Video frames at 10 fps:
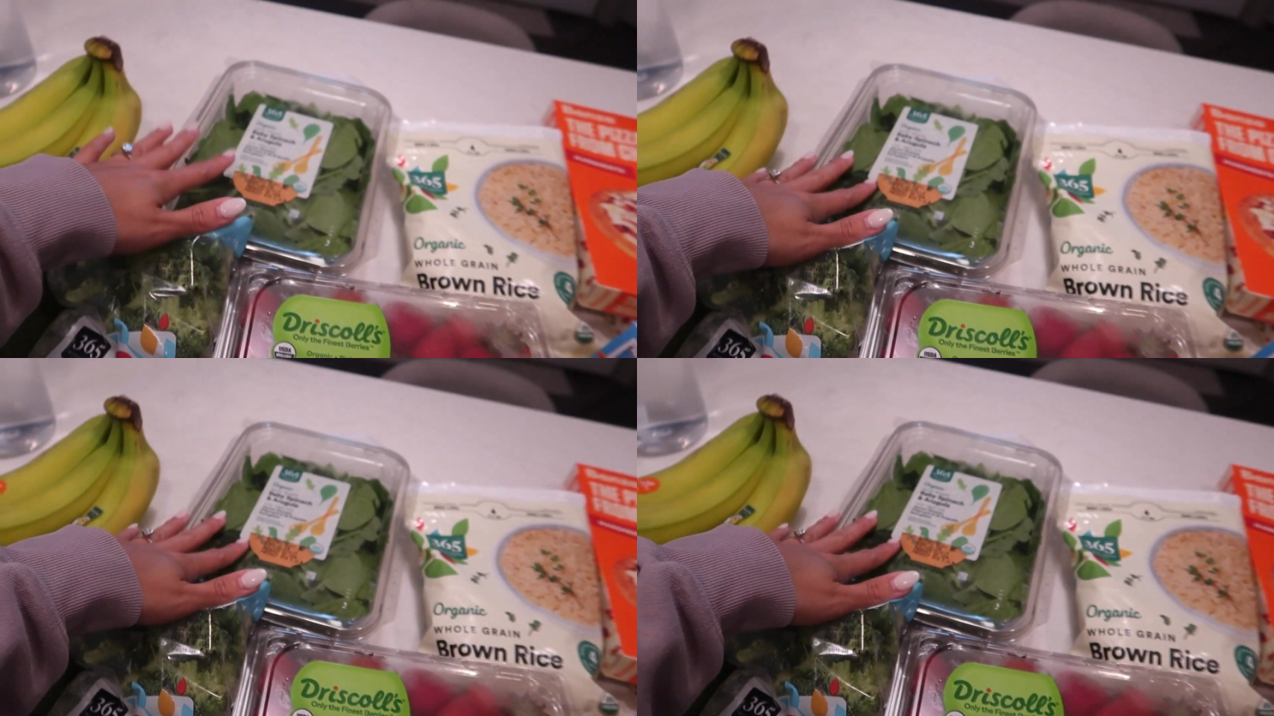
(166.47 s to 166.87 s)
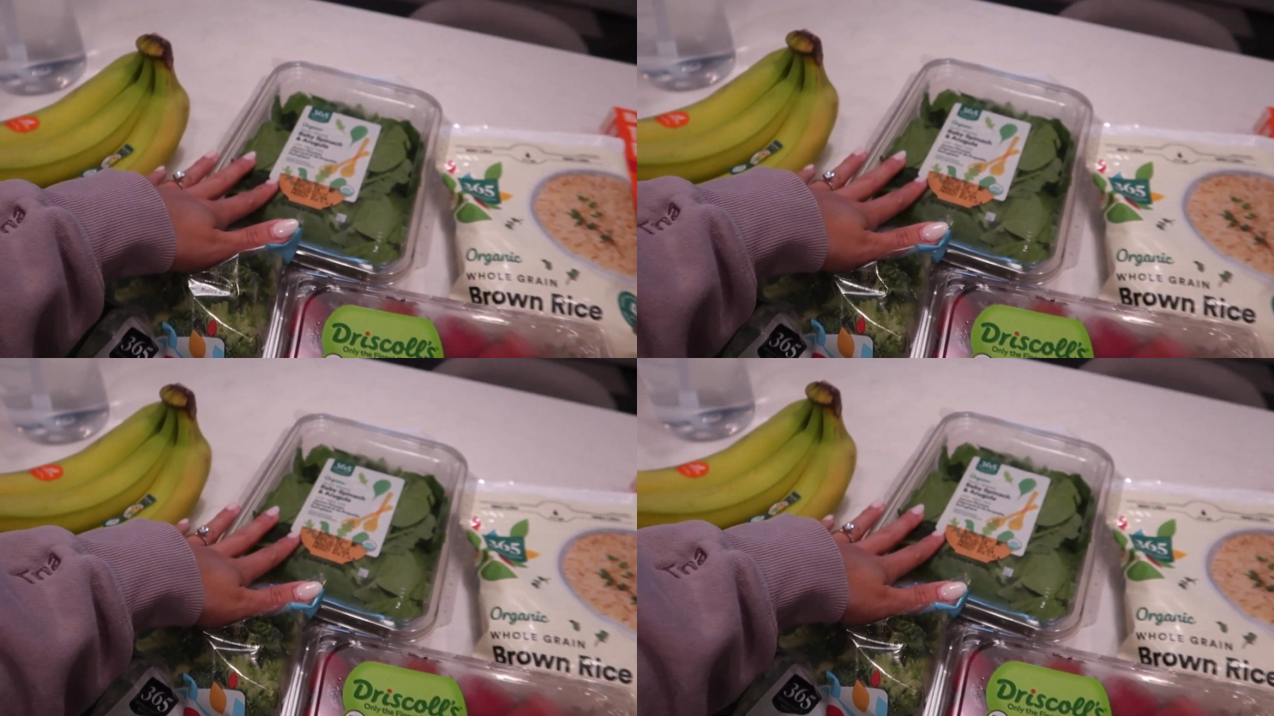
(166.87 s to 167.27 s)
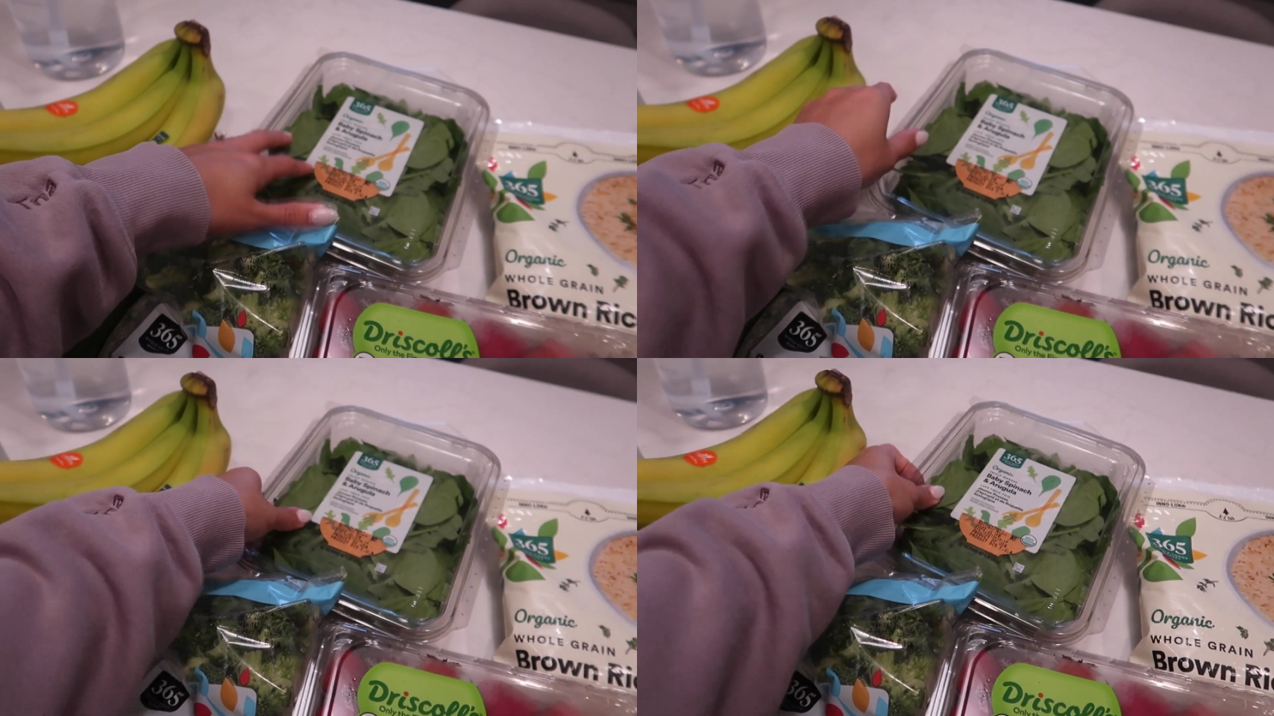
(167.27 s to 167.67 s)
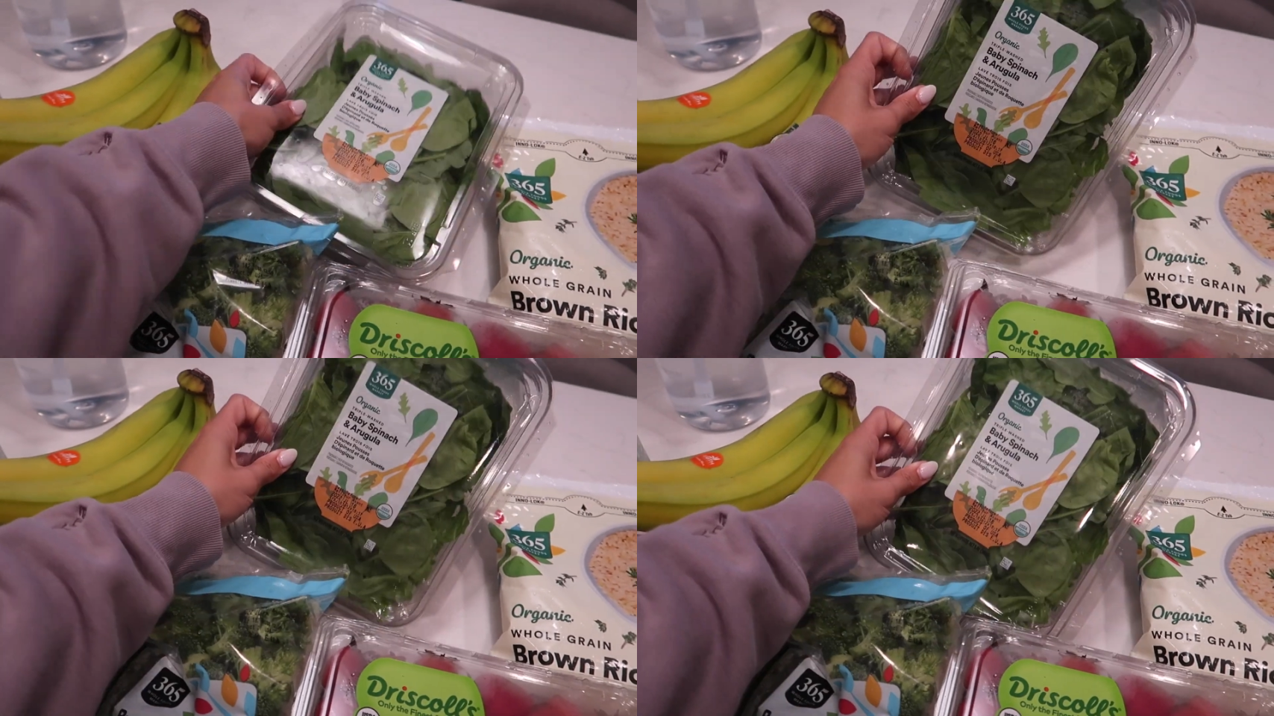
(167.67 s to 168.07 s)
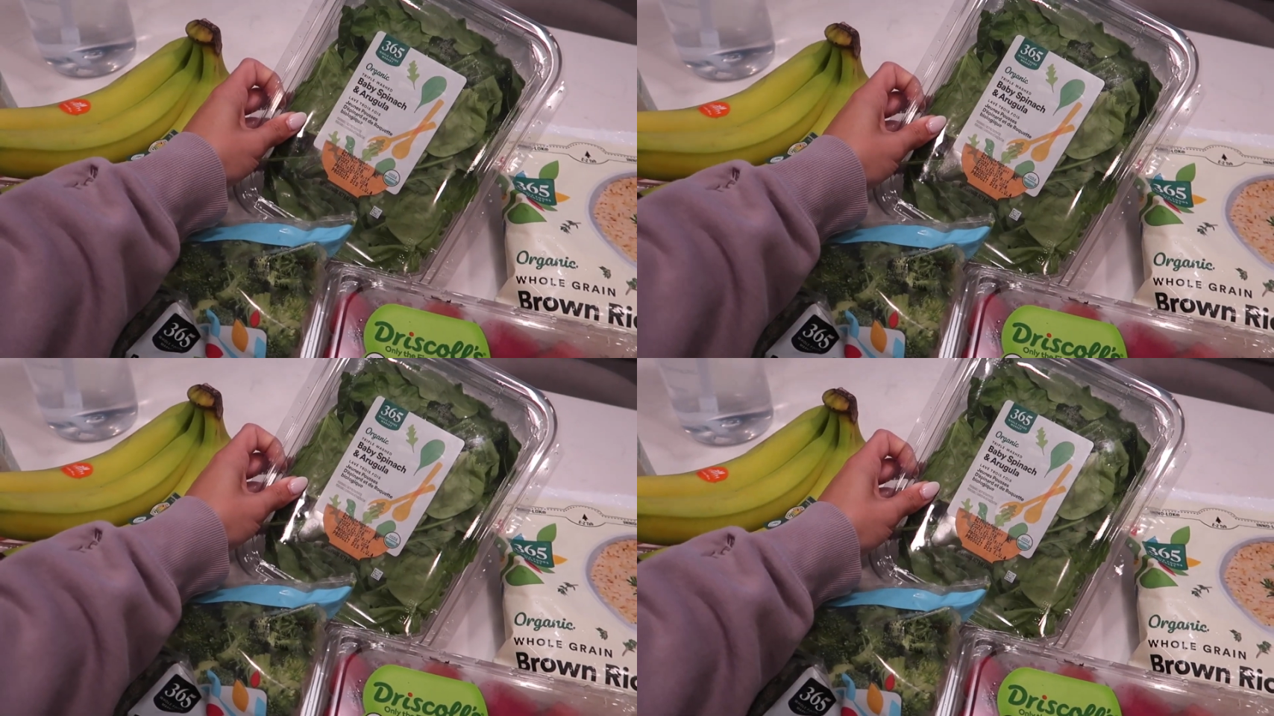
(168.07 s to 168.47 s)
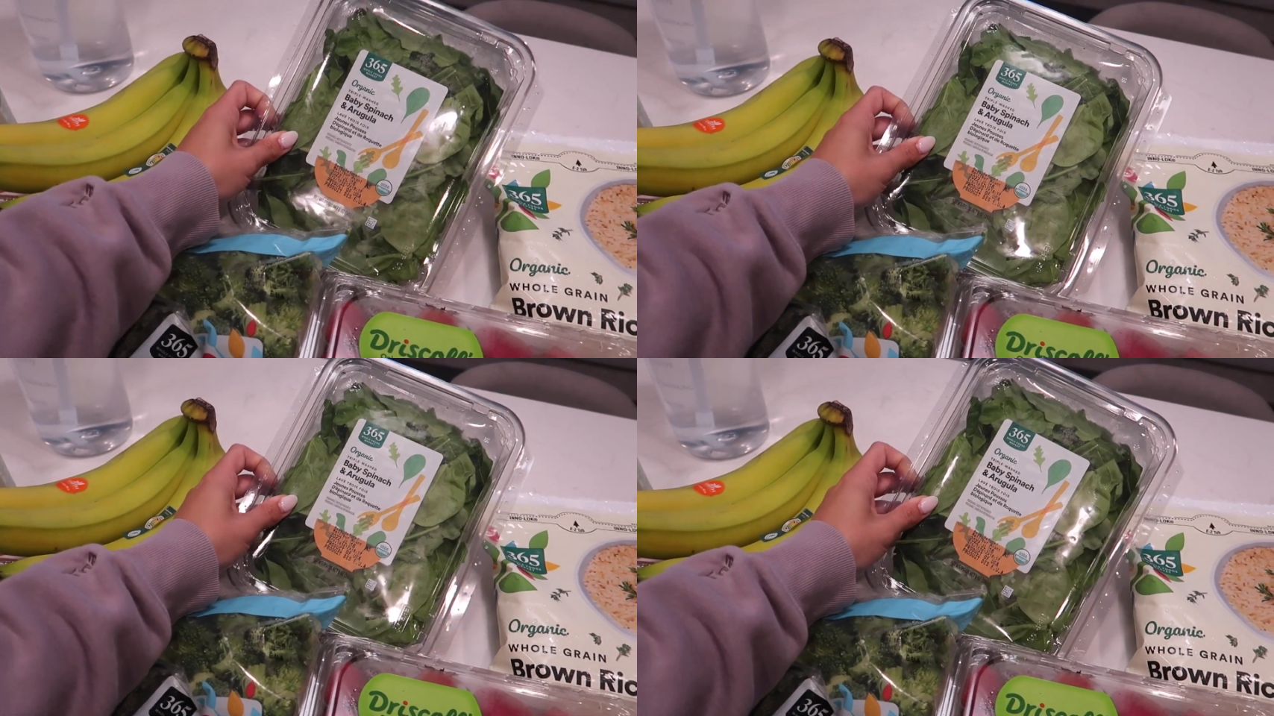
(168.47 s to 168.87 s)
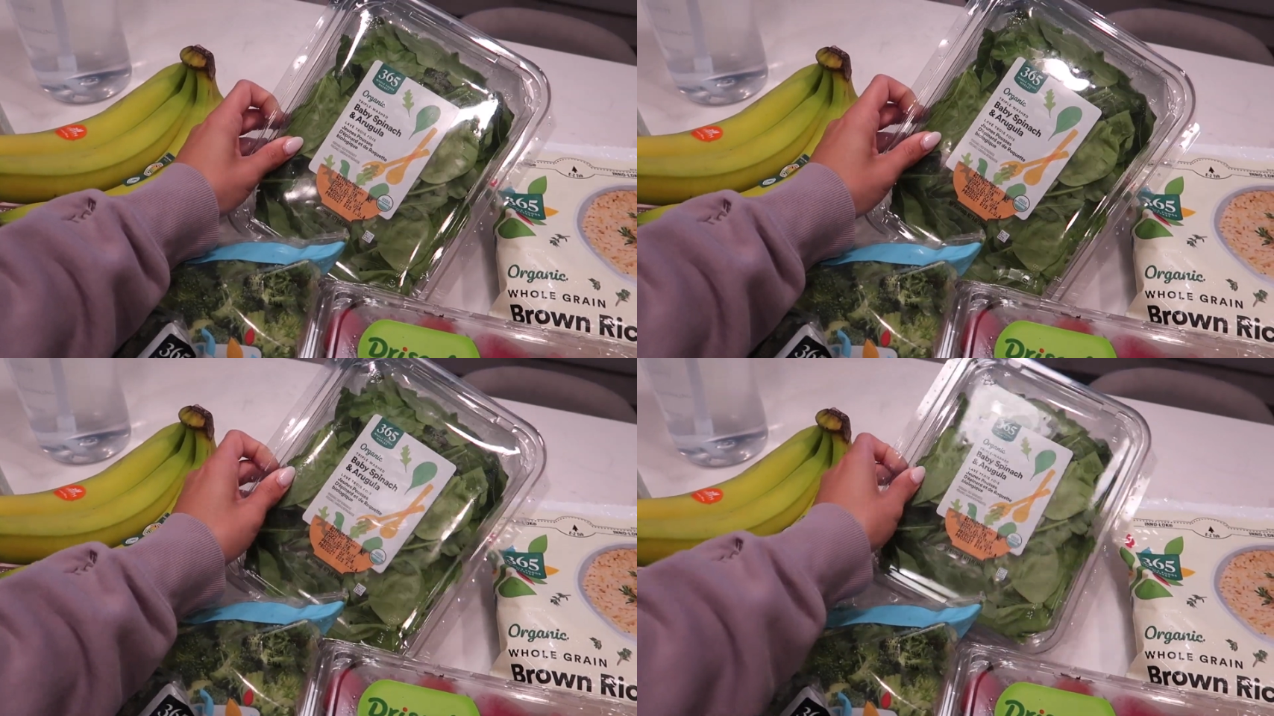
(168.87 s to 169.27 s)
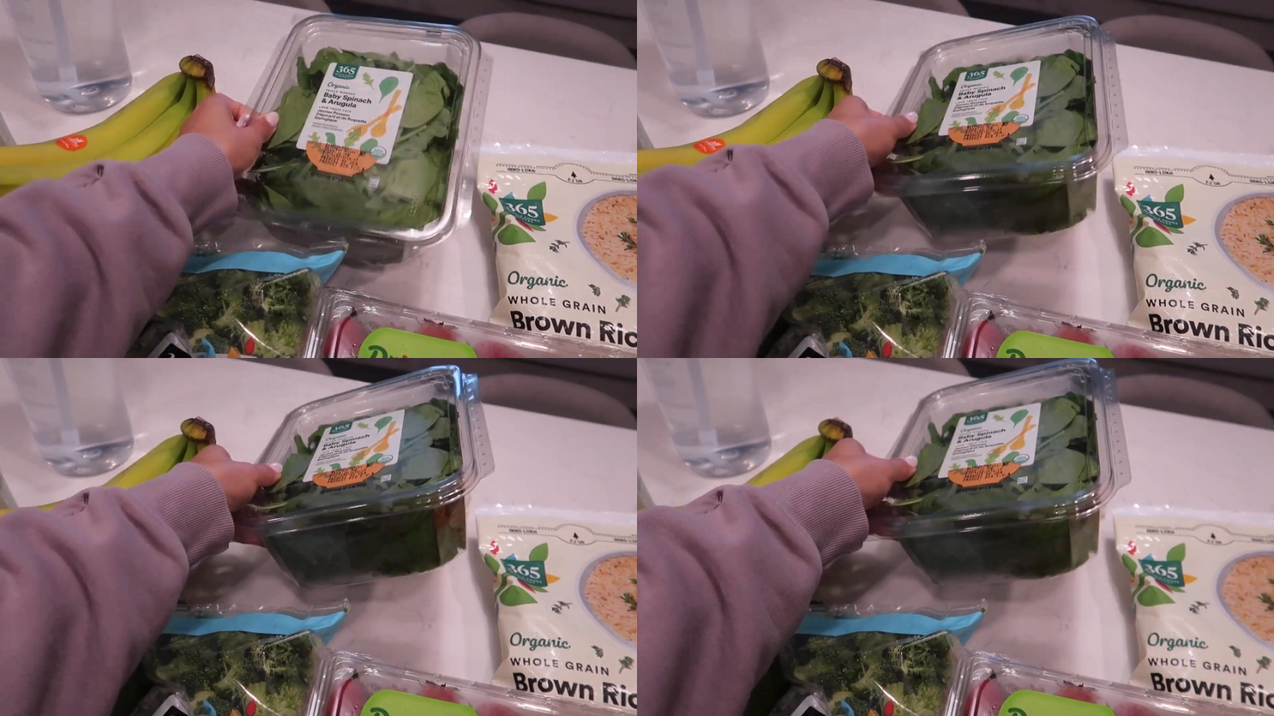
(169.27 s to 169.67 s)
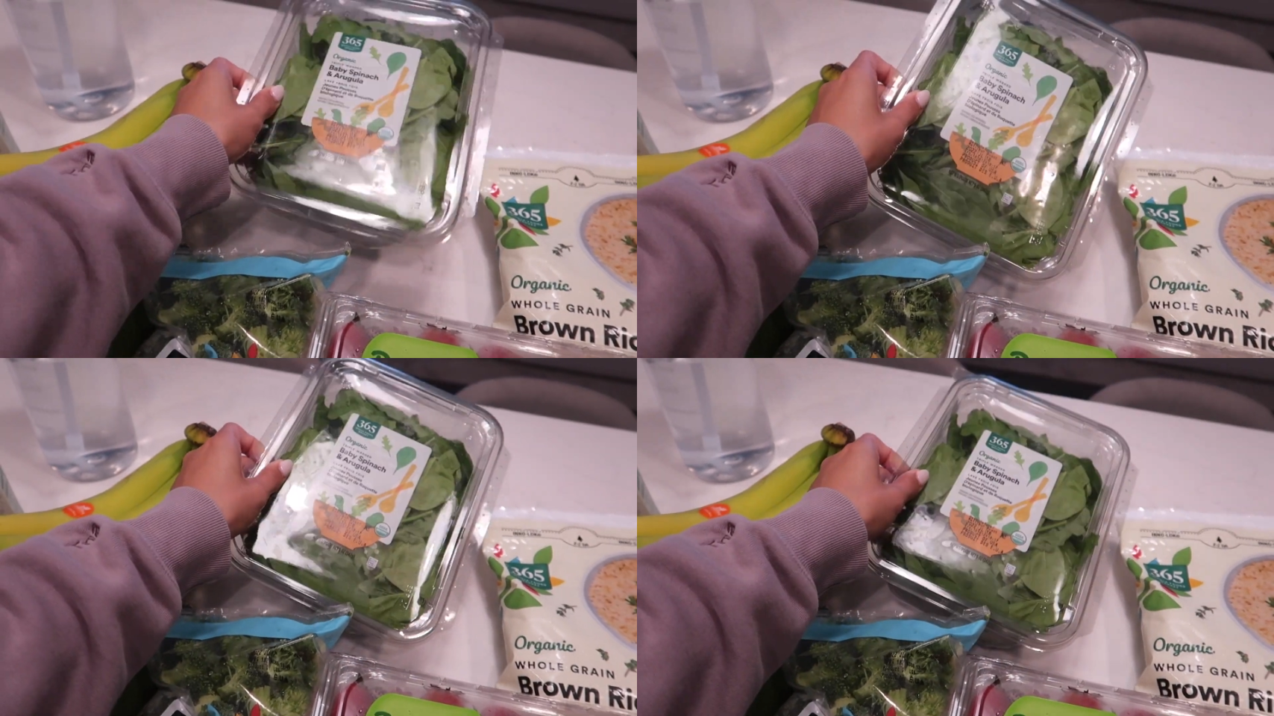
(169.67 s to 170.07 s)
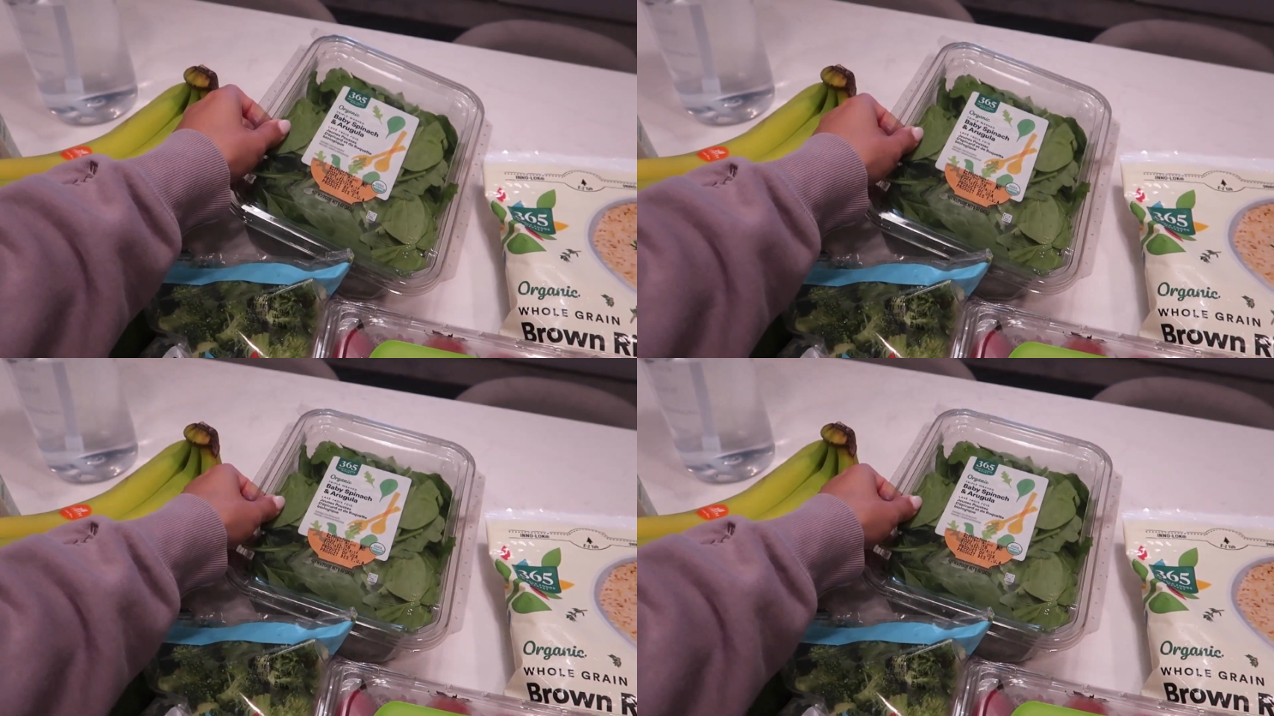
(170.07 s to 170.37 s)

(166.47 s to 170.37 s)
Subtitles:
[unreadable: no face in view]